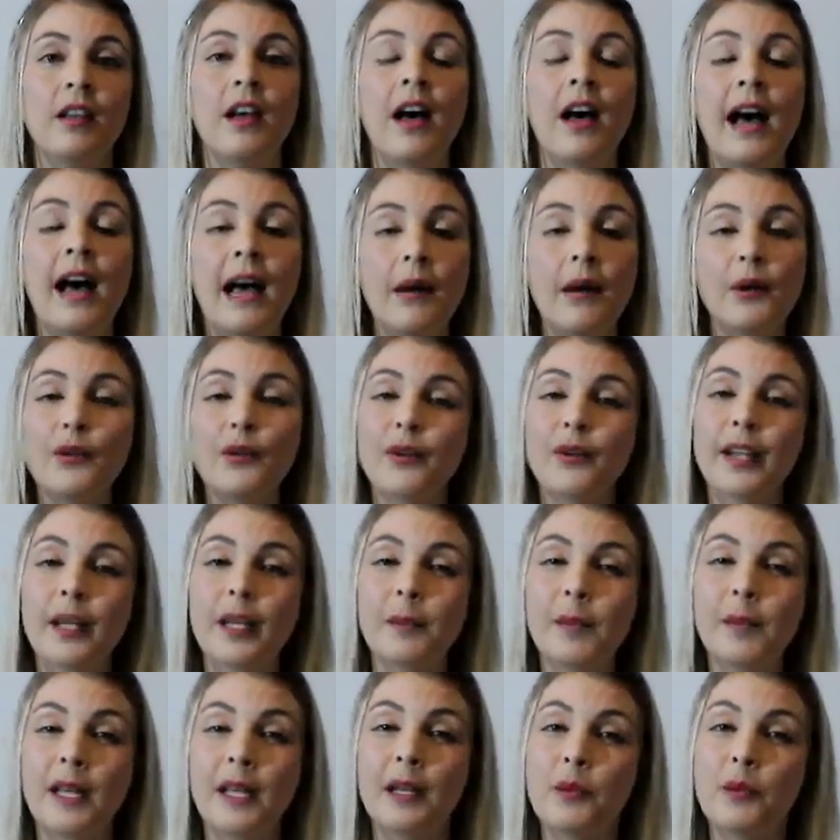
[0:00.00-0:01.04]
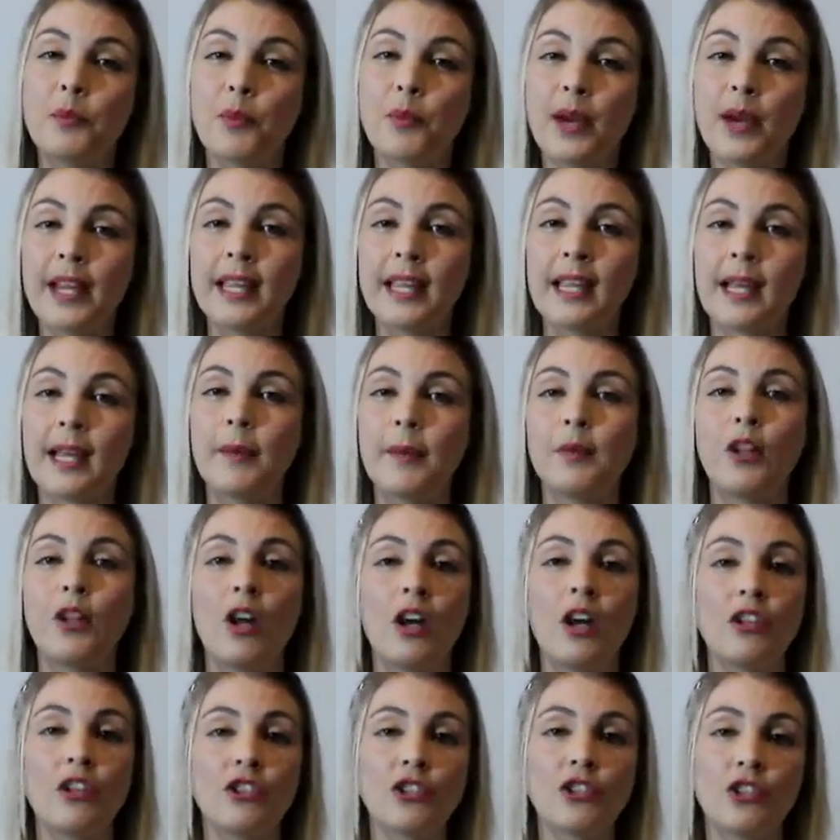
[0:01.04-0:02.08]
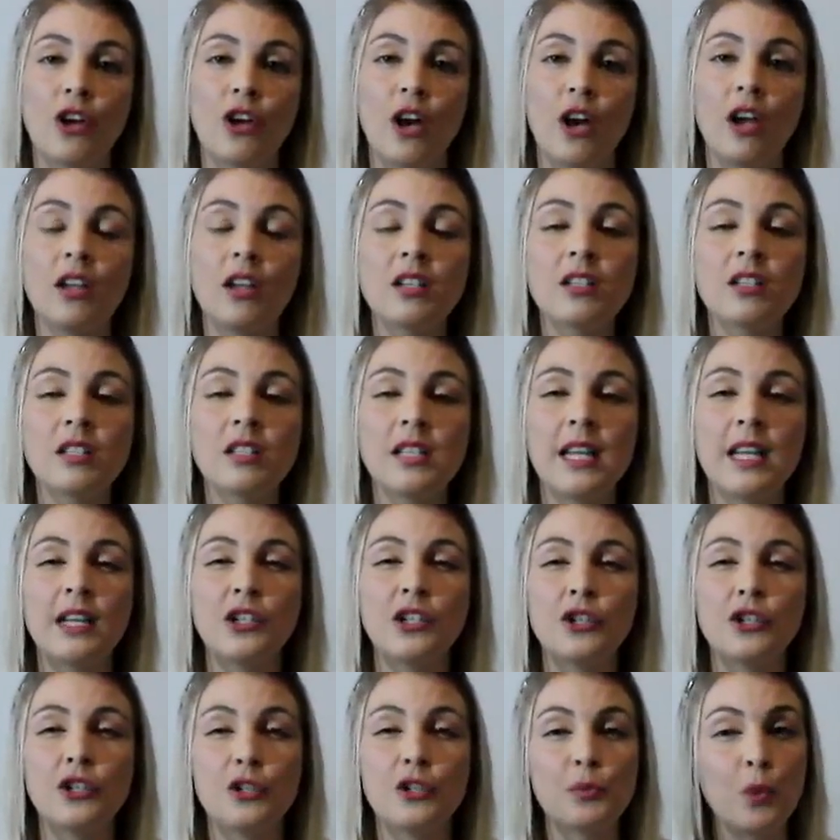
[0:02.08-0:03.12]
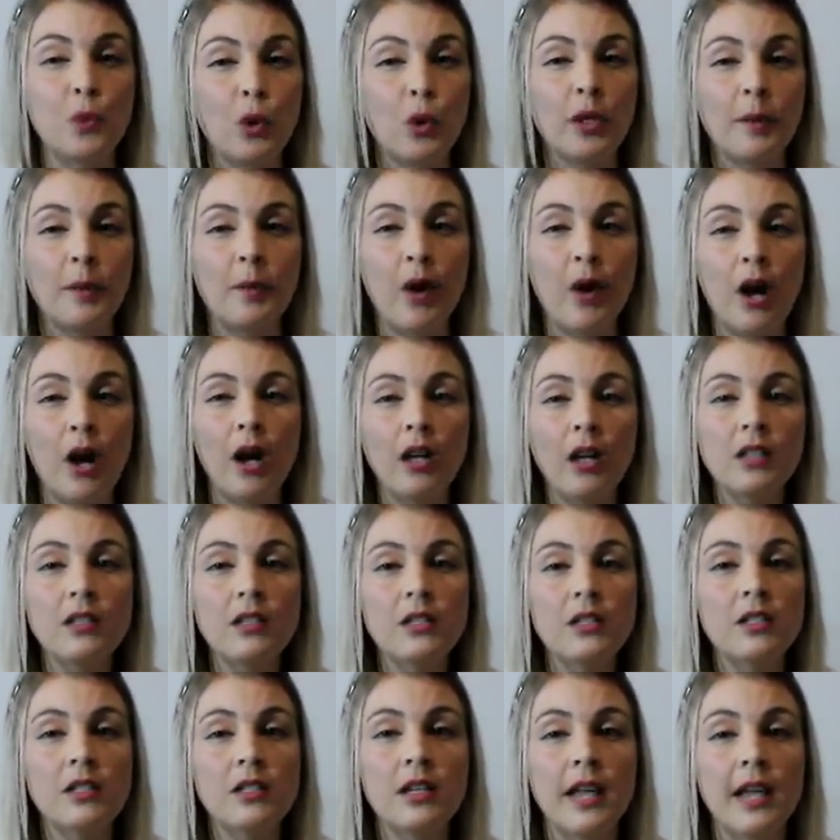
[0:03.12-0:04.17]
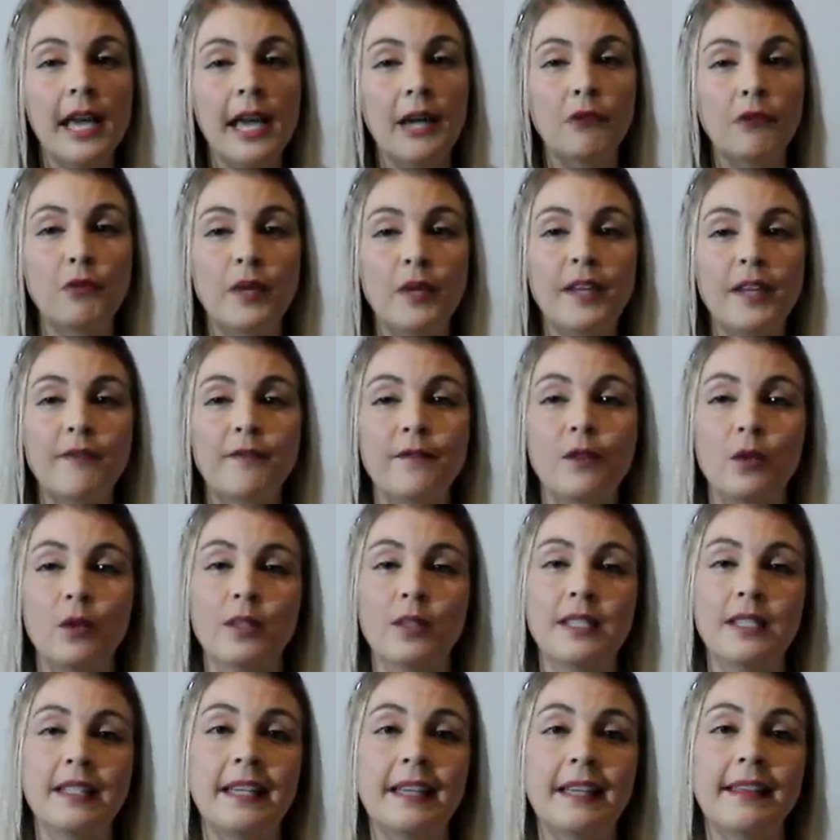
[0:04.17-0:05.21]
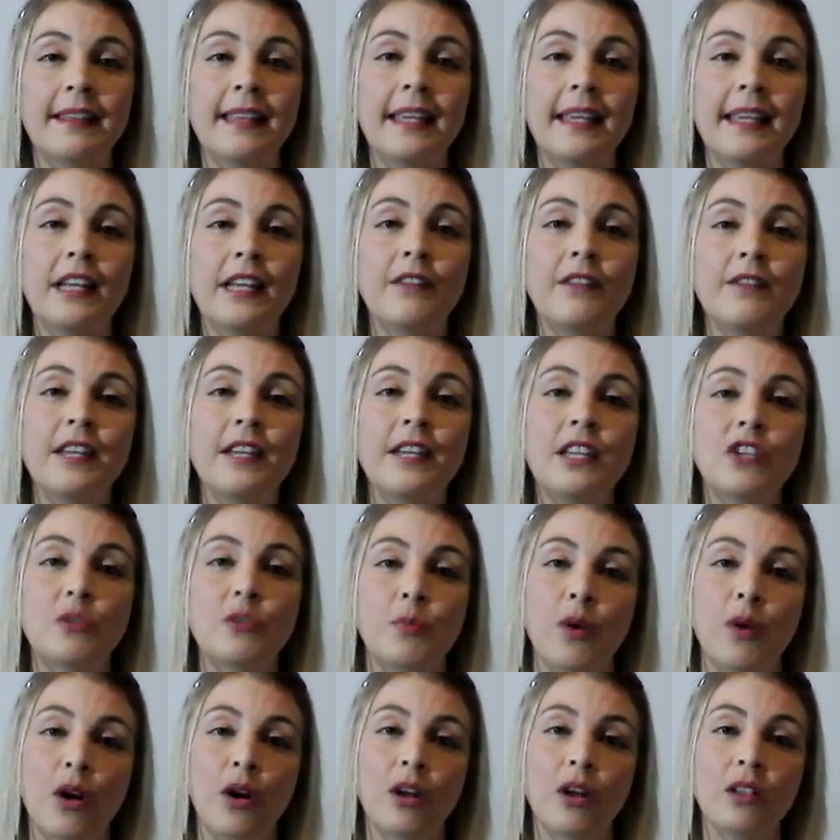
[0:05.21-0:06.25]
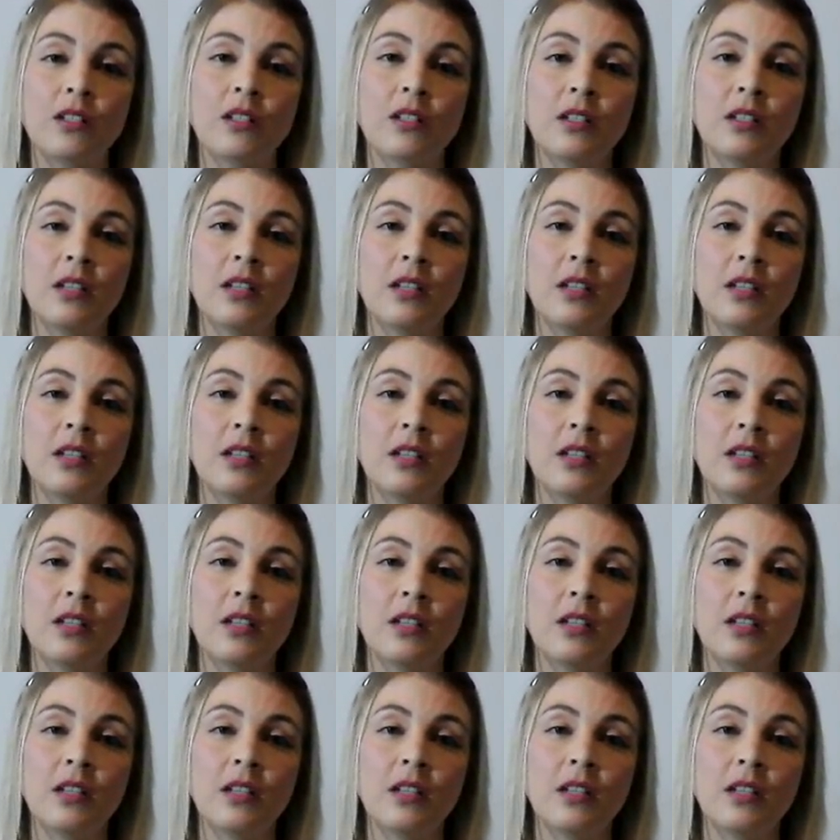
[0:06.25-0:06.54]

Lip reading: I would recommend breaking up larger tasks into smaller parts and reinforcing at the end of each part,